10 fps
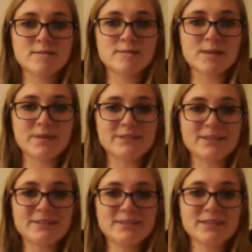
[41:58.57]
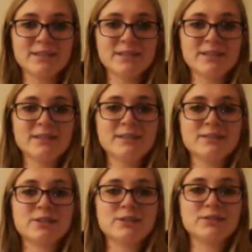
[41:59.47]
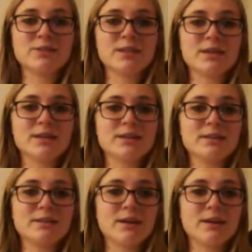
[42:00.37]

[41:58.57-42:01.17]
That makes sense? So you do the